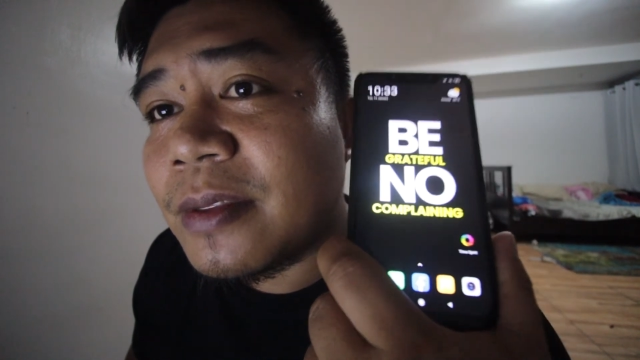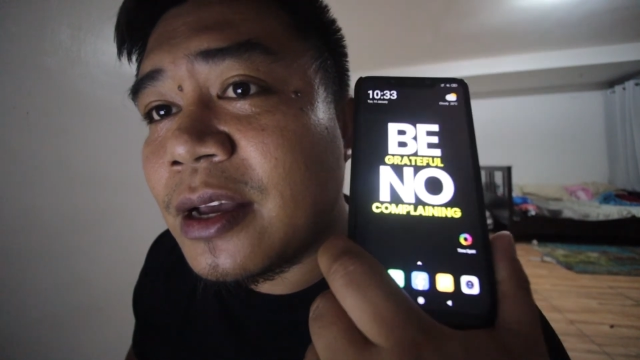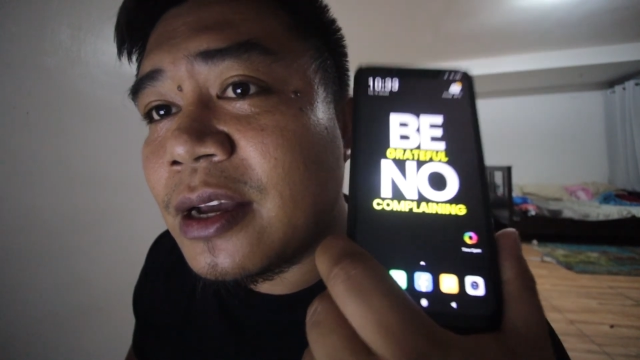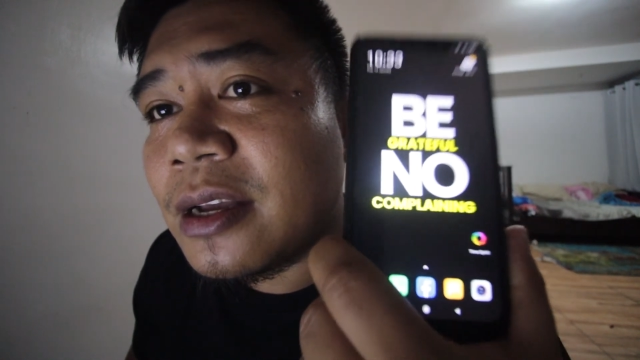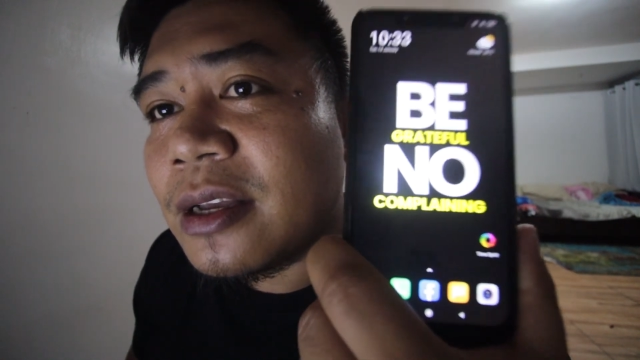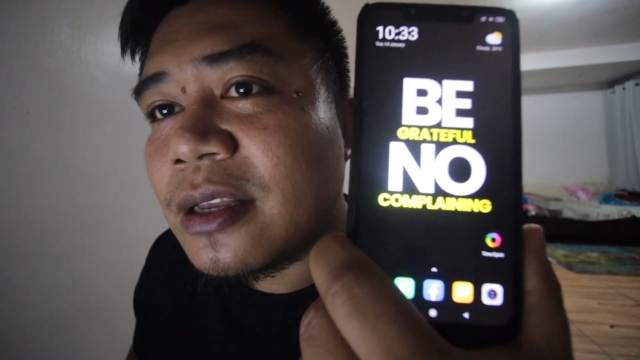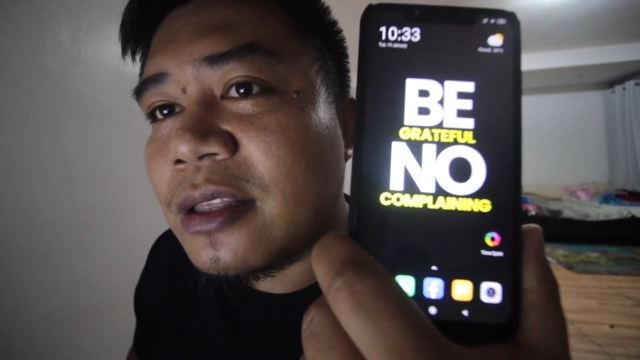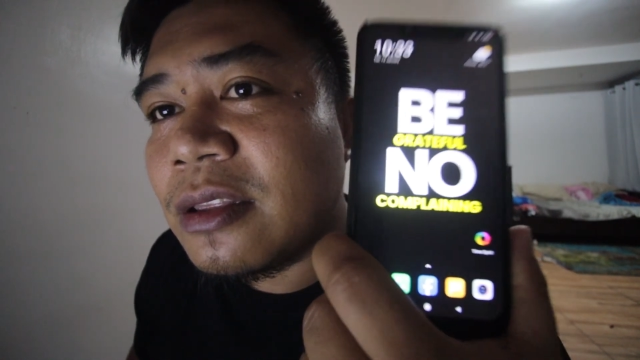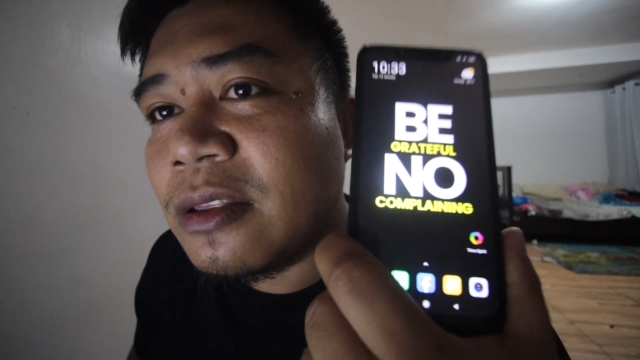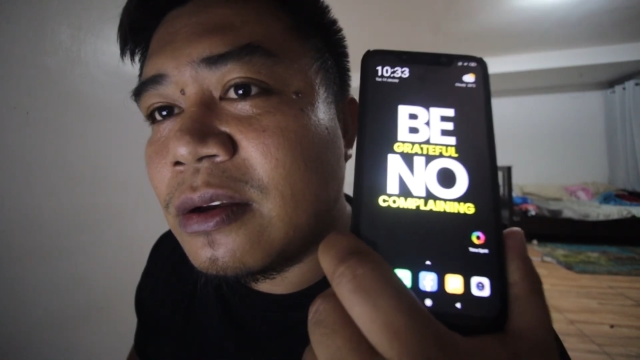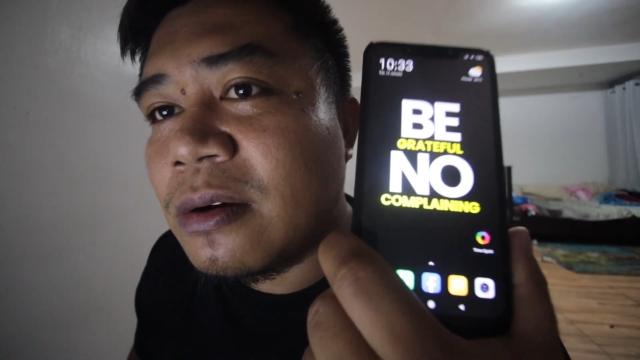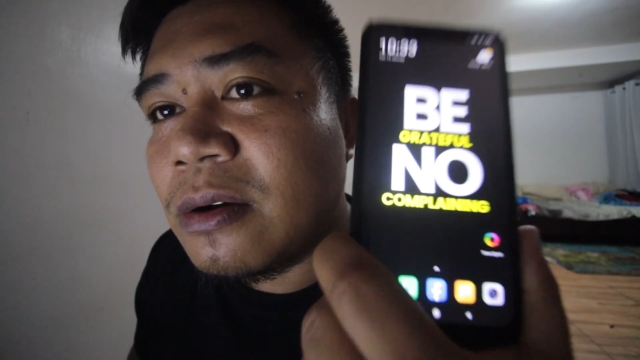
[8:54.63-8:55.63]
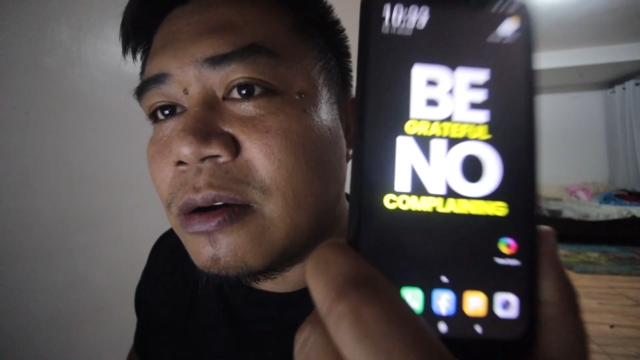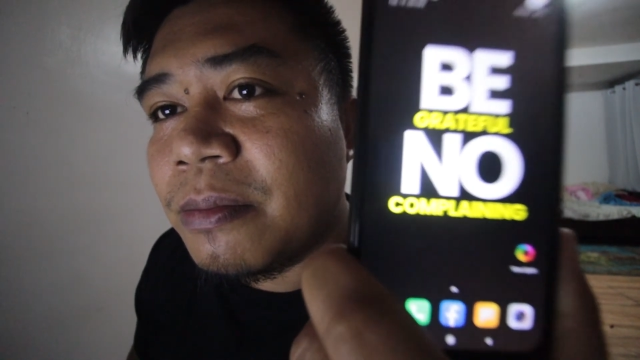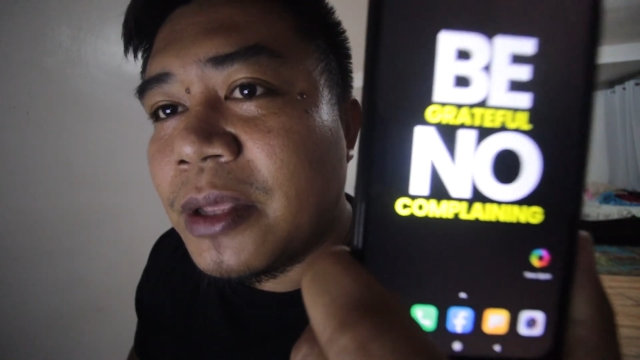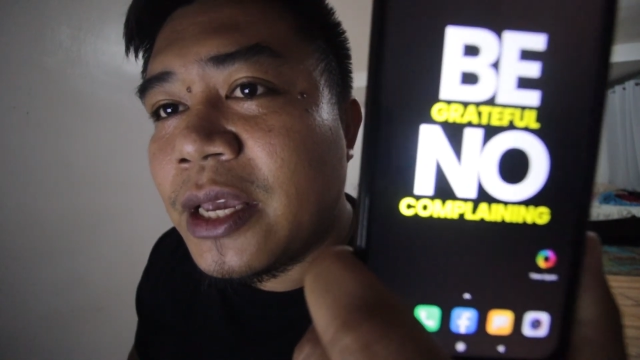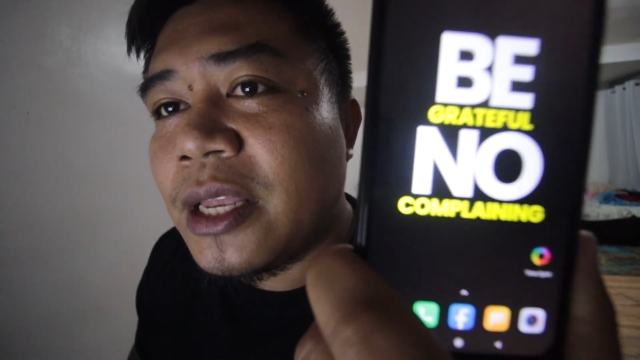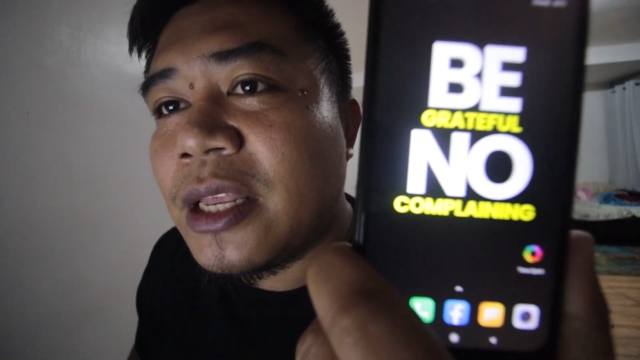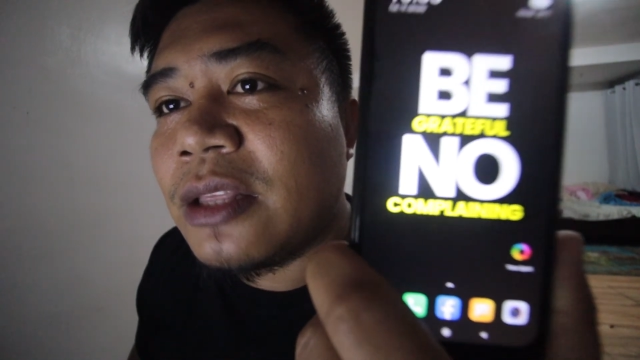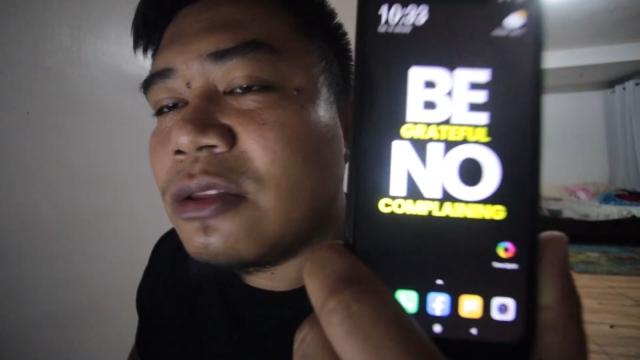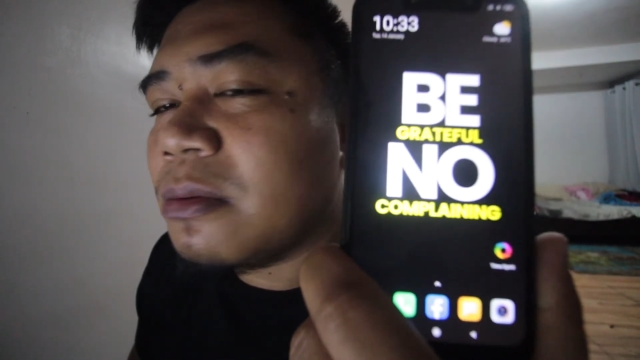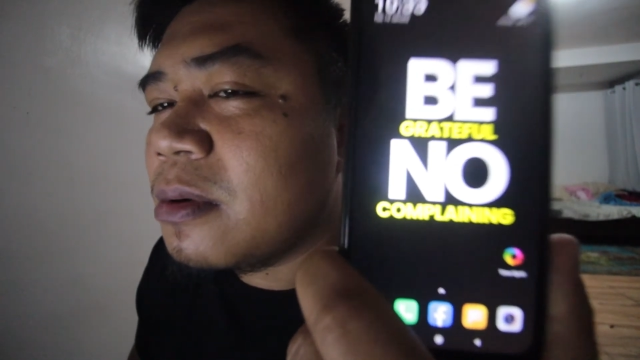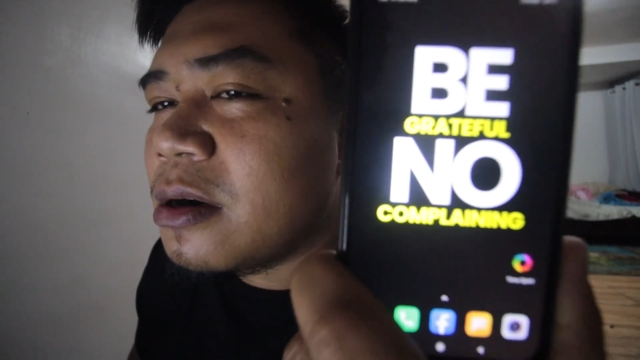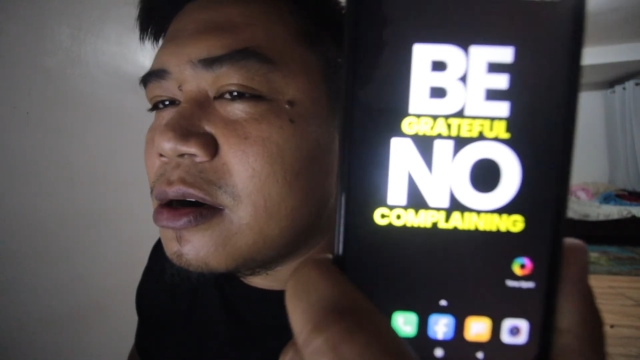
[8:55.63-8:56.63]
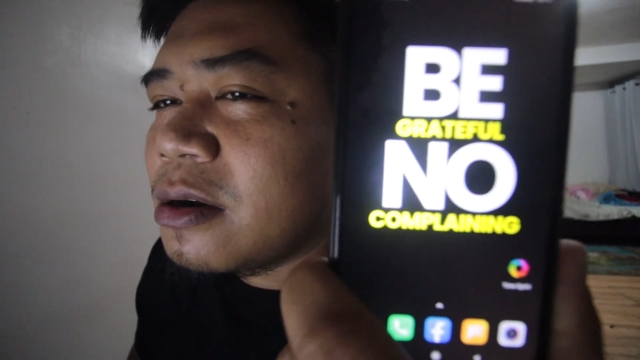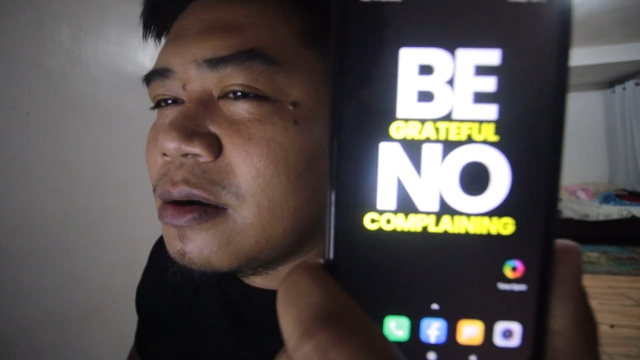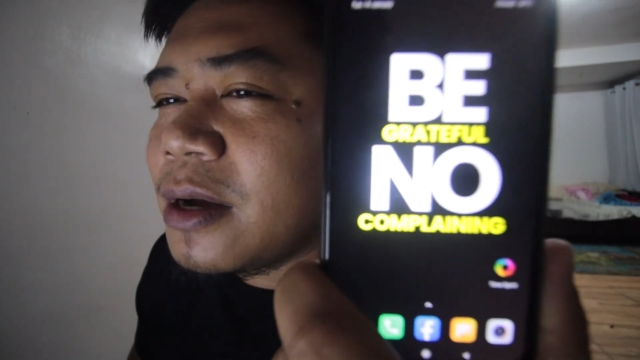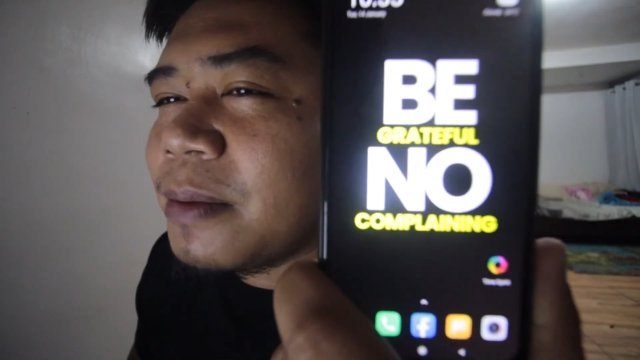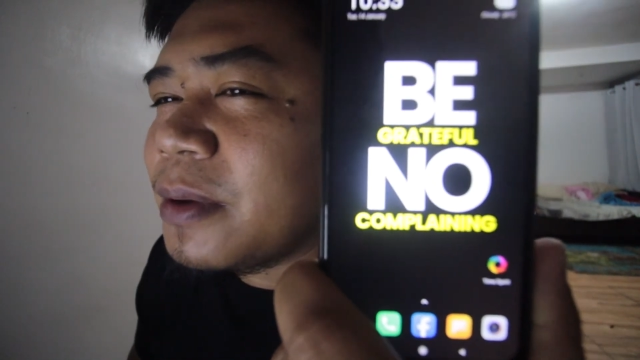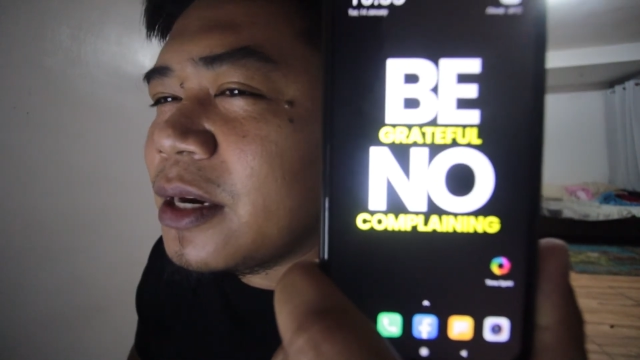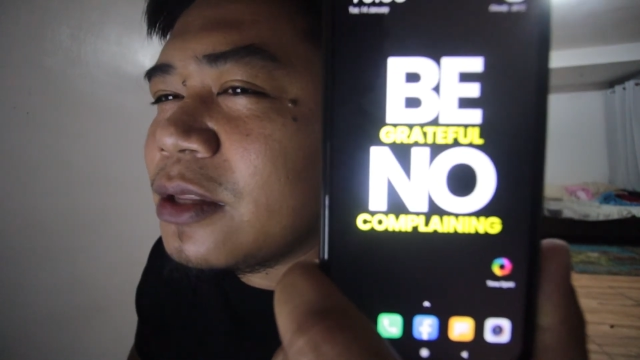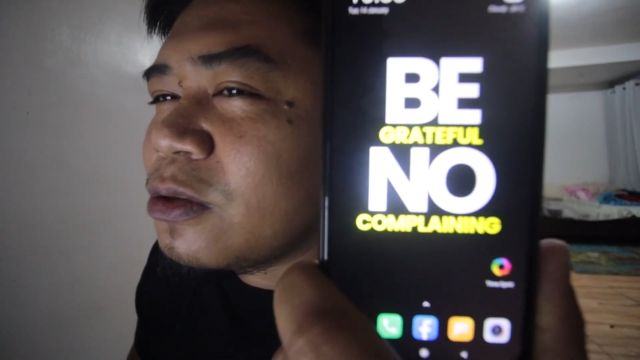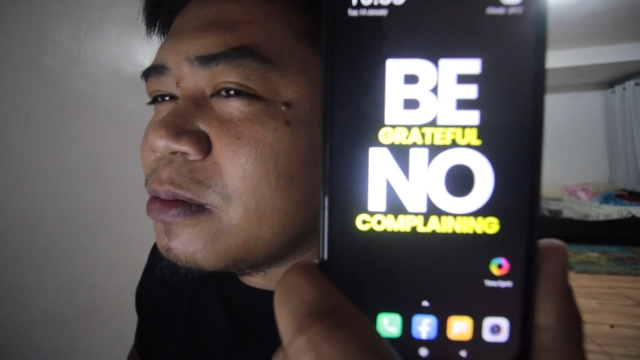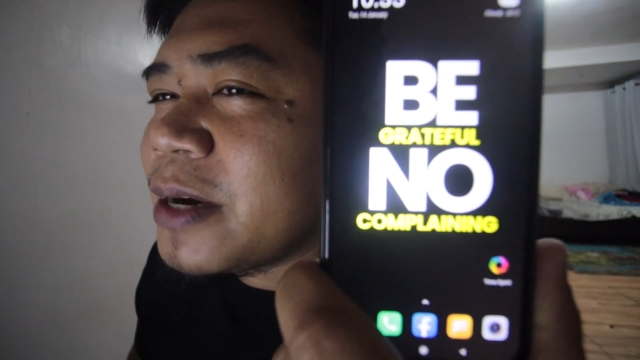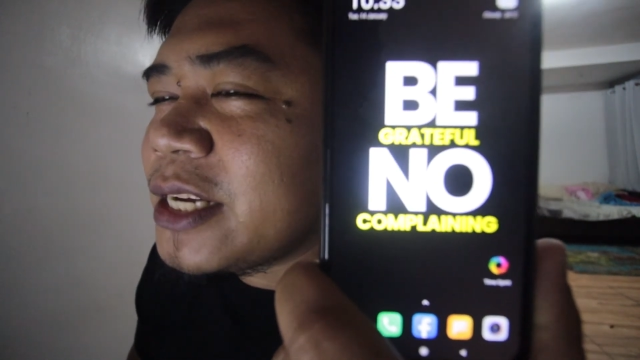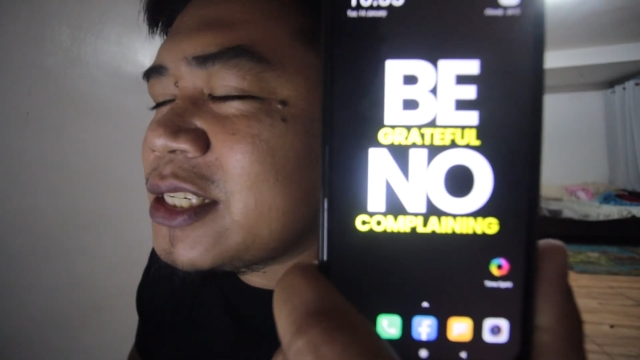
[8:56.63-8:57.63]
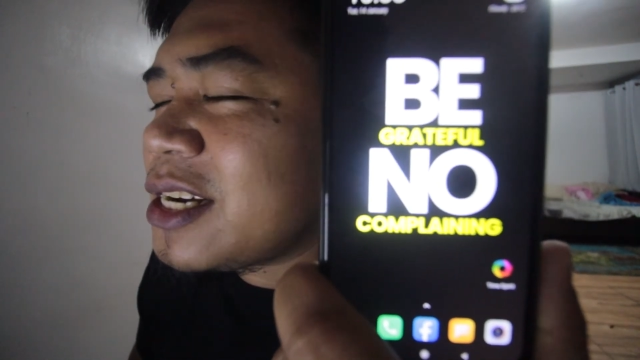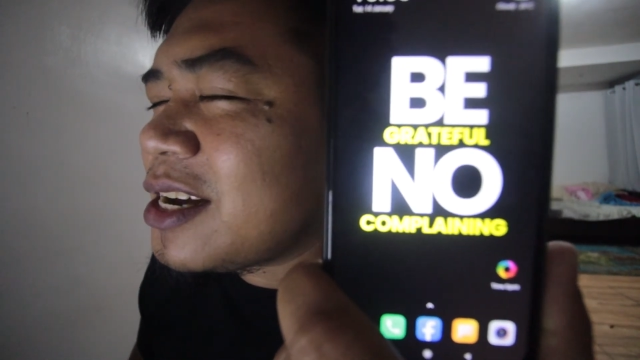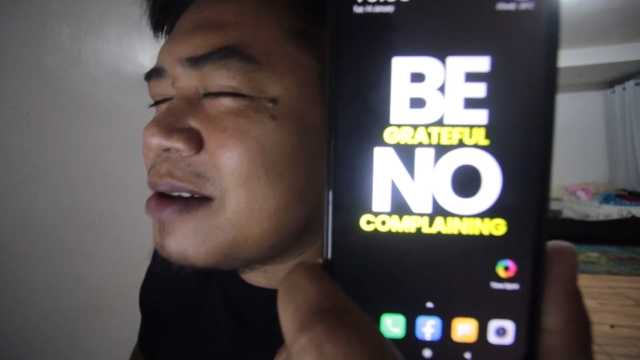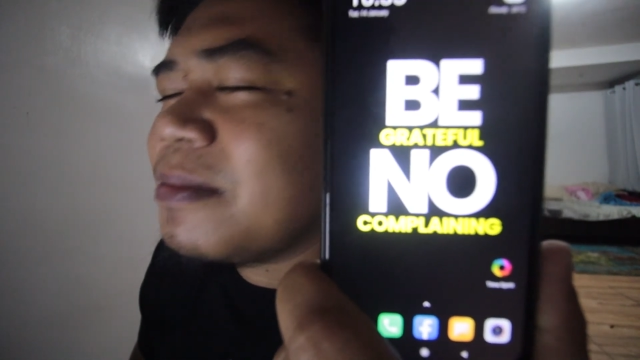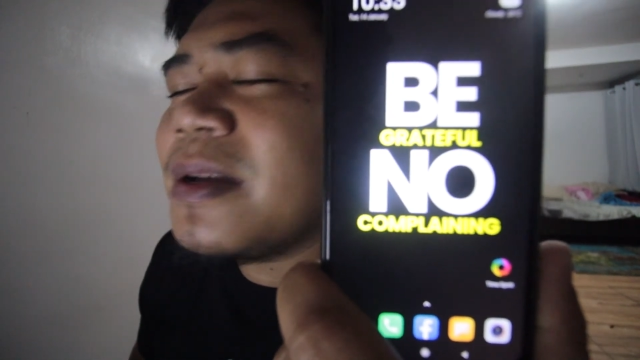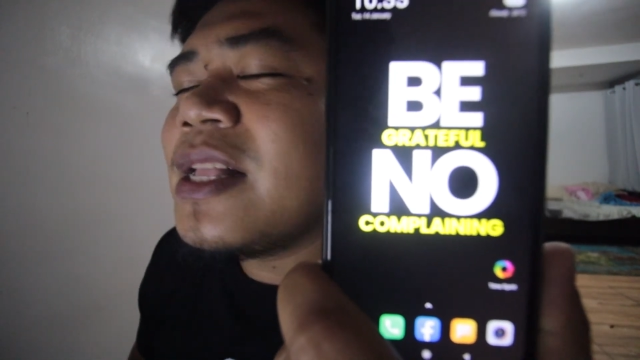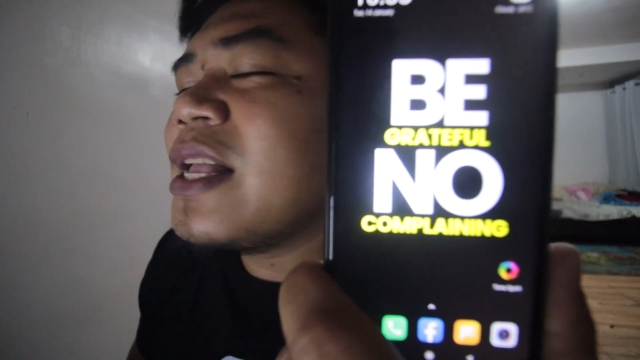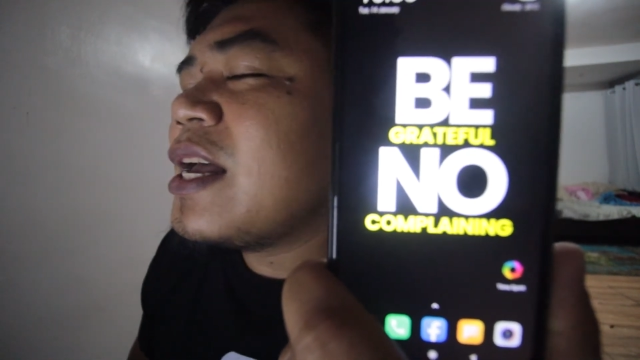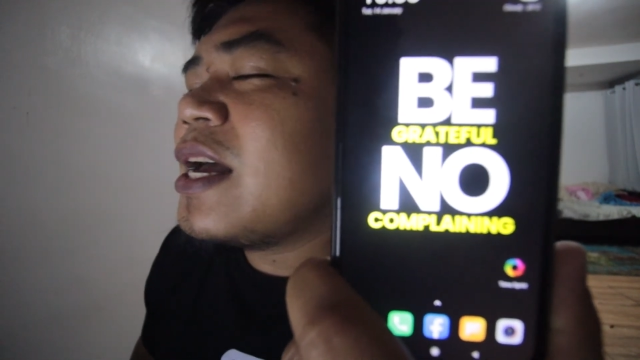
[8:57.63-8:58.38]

Huh? No complaining. Tomorrow, I'm gonna do my job.